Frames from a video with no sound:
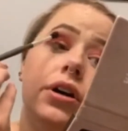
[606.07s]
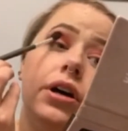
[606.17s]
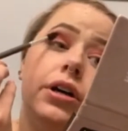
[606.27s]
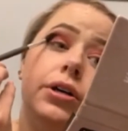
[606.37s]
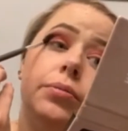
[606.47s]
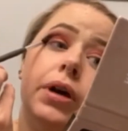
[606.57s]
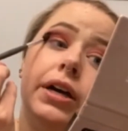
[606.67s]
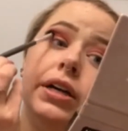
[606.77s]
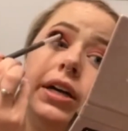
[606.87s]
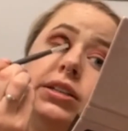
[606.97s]
I
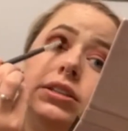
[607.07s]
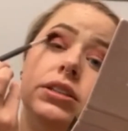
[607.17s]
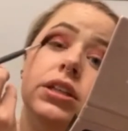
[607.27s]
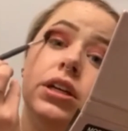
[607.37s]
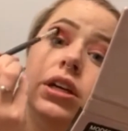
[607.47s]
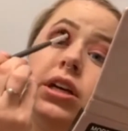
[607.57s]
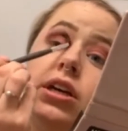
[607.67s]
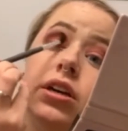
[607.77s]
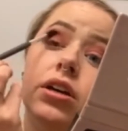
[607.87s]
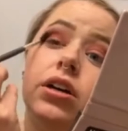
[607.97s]
guess
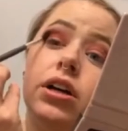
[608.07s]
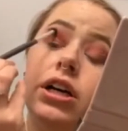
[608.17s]
her